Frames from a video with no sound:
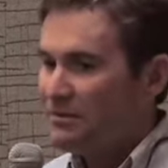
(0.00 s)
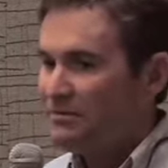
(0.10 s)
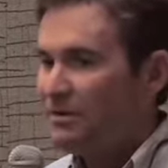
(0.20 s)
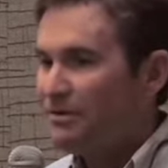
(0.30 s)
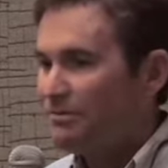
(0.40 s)

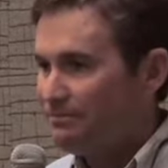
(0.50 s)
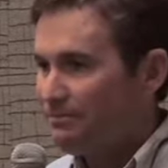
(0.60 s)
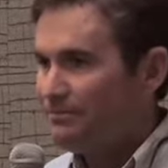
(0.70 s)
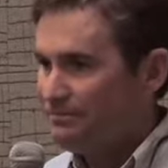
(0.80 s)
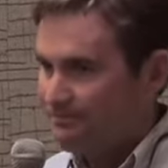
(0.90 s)

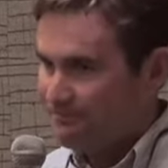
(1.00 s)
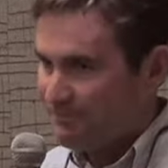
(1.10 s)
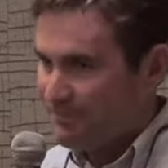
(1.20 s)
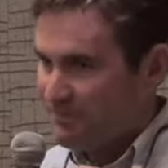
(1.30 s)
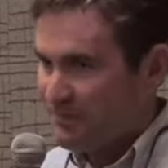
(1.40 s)

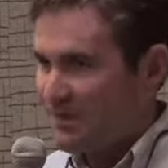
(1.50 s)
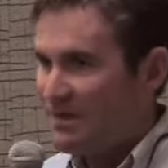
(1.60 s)
to